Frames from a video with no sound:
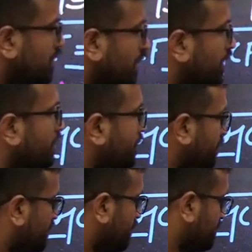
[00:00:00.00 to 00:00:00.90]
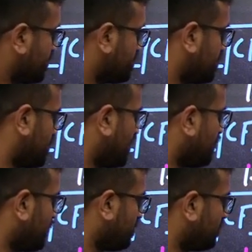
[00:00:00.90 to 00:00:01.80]
Correct. So
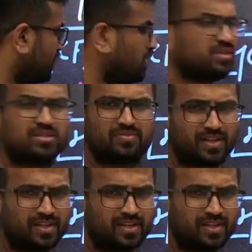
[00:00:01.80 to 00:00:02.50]
now this is very